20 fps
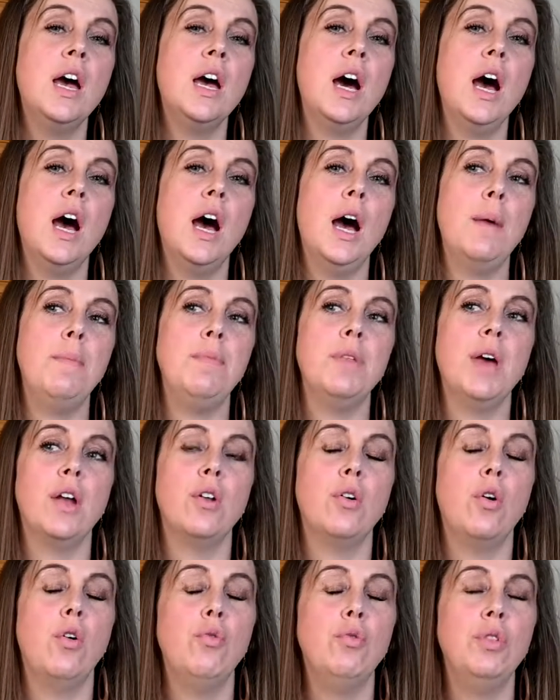
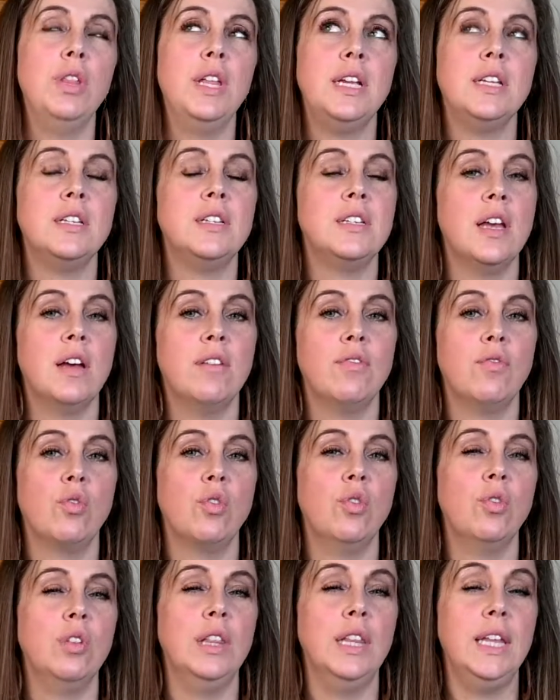not only
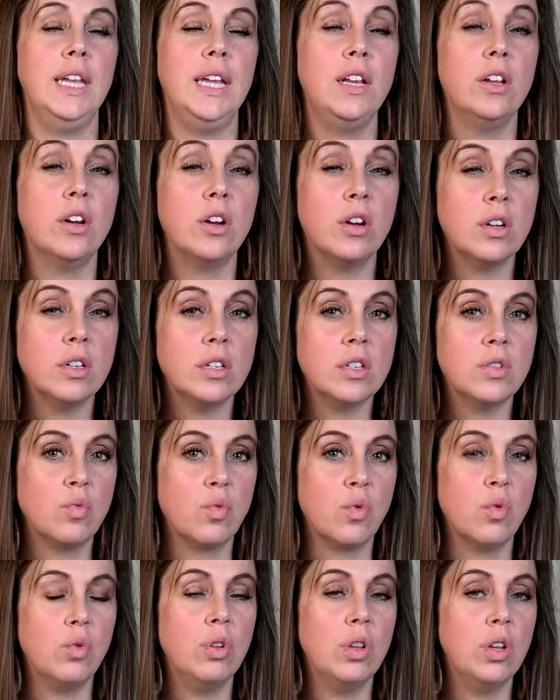several leaders,
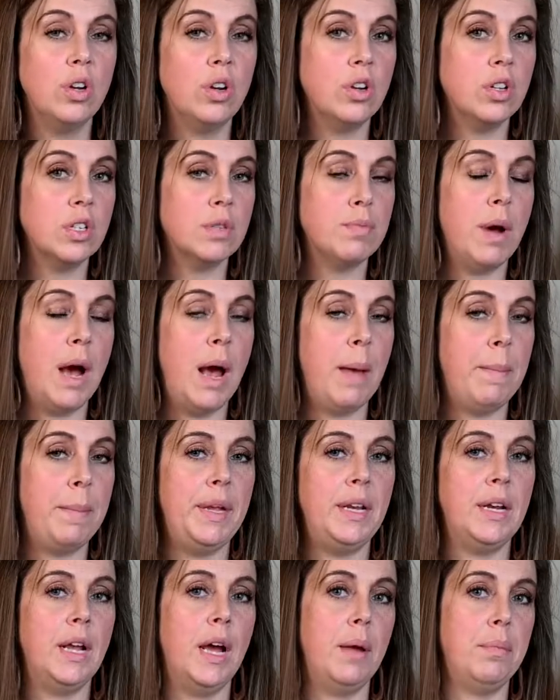rulers
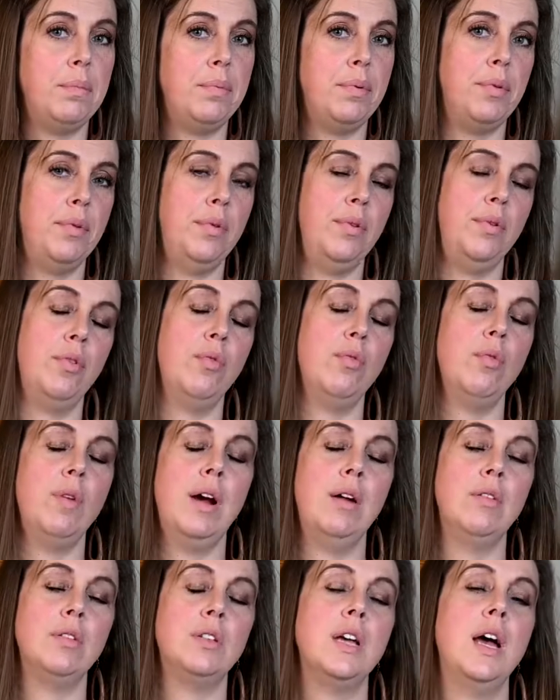popping up
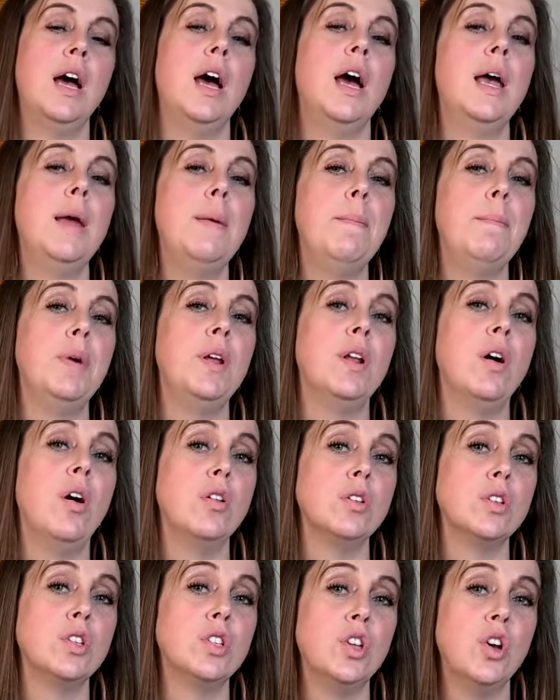throughout time, but
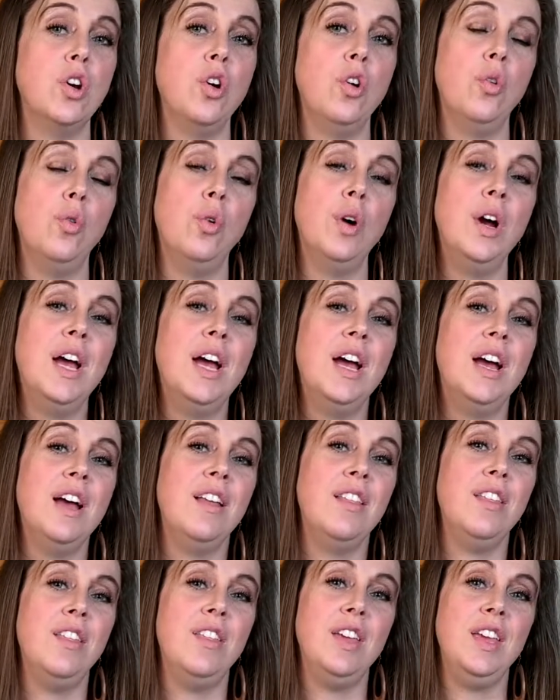also
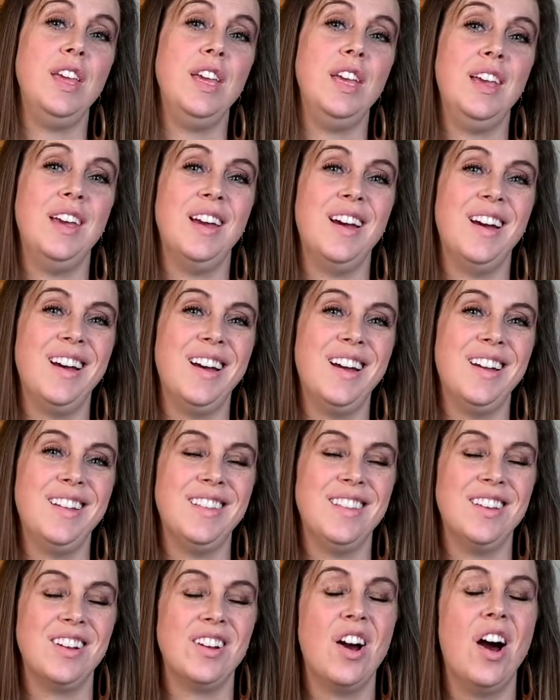the
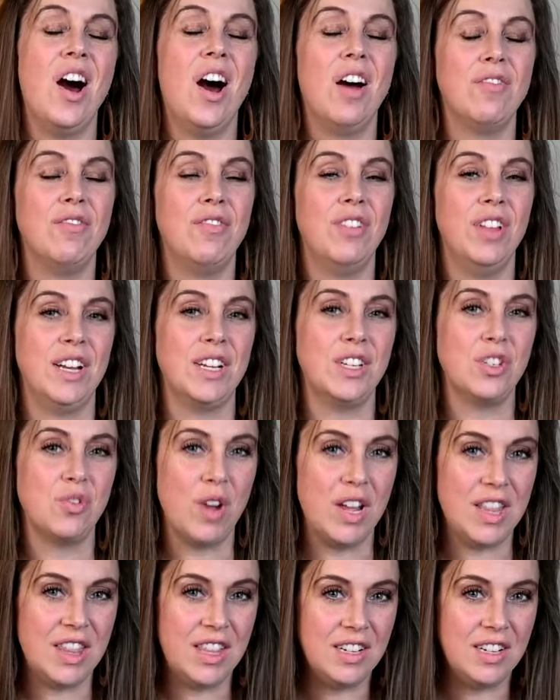conflicts, right?